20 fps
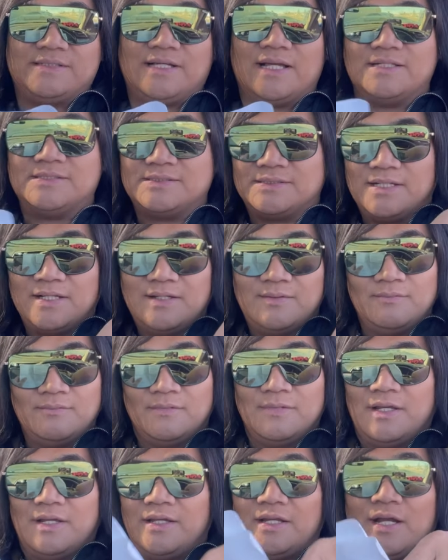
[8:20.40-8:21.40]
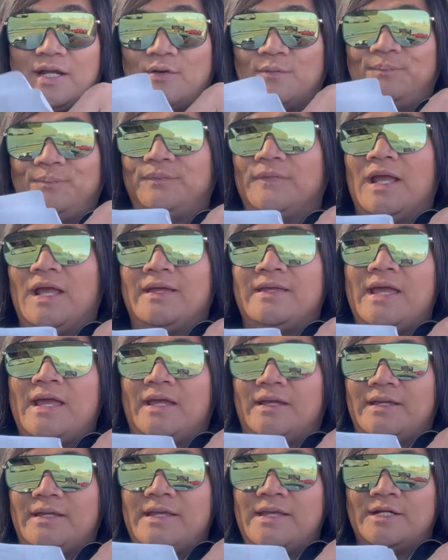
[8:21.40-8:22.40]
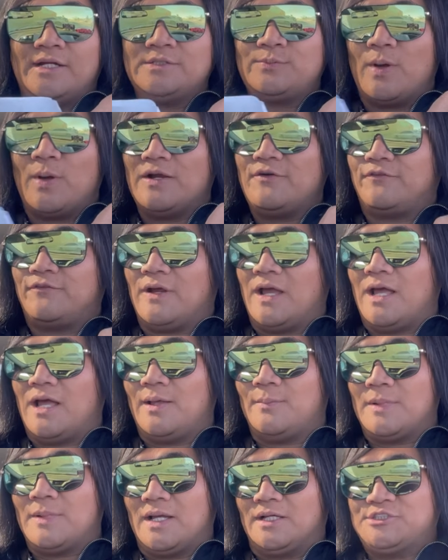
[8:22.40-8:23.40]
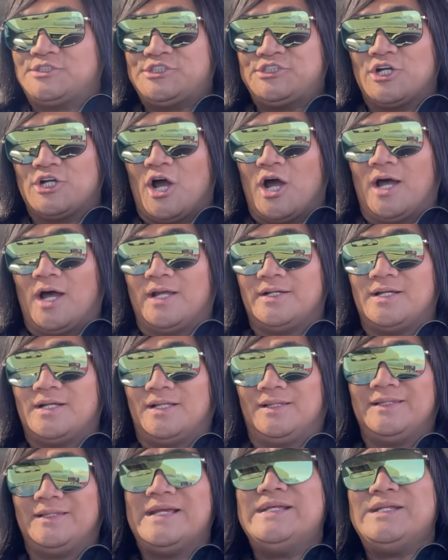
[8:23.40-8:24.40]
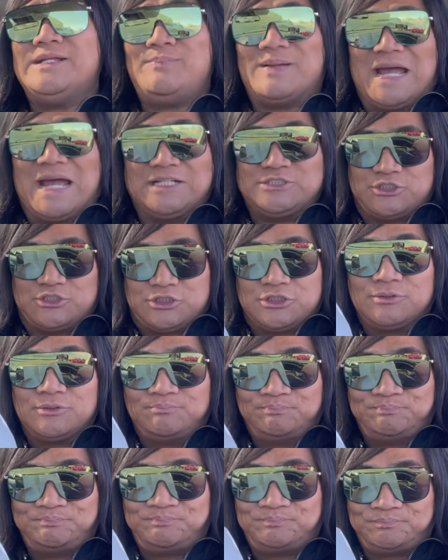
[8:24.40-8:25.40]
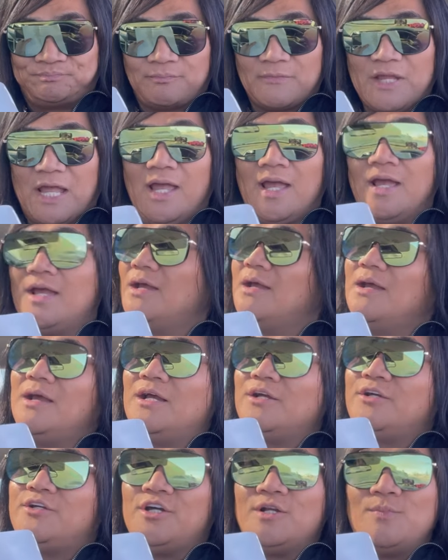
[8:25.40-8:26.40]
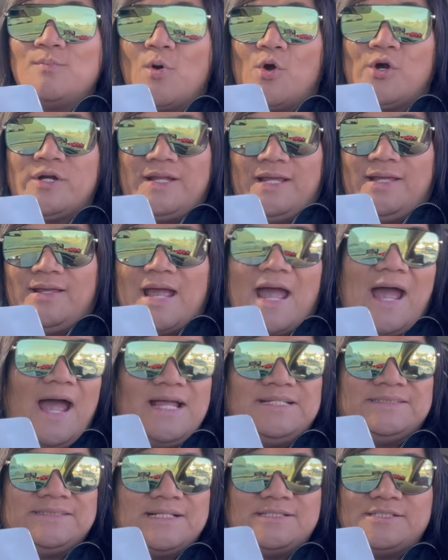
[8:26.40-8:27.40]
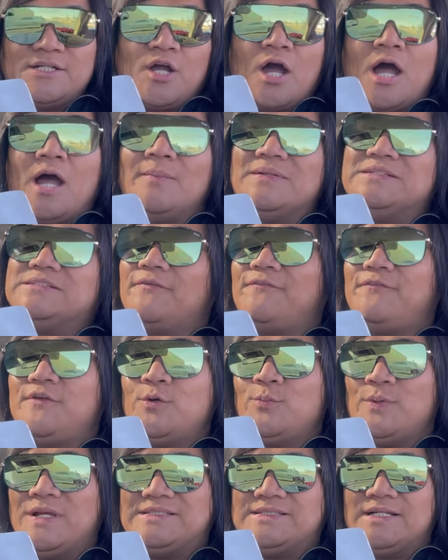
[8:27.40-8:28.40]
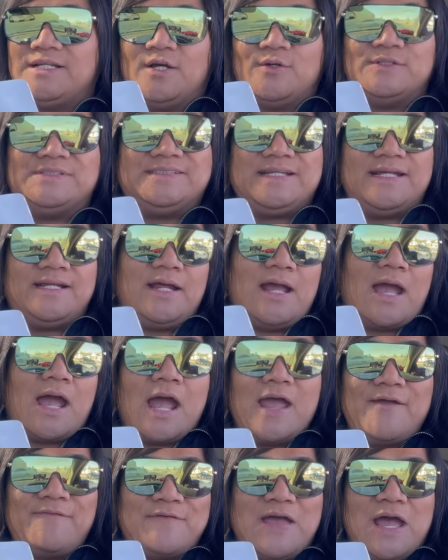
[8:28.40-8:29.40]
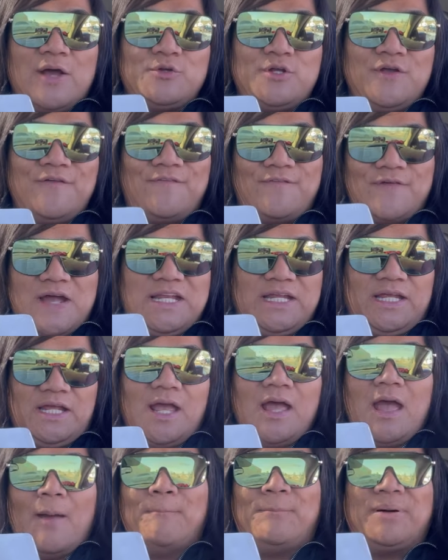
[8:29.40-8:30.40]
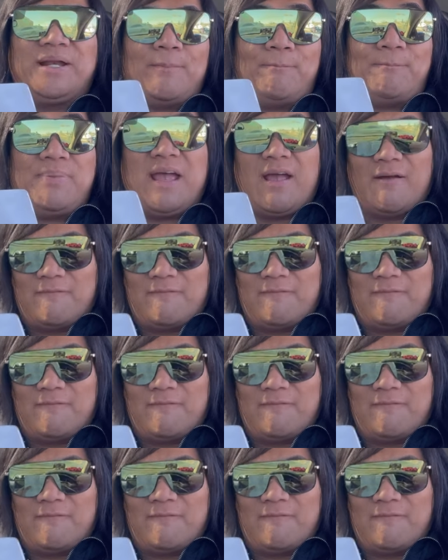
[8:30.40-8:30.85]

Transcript: because, you know. Okay, here's one from Sean, Lady Badger. Good morning. I sent a comment a few weeks ago stating I found you funny, but a bit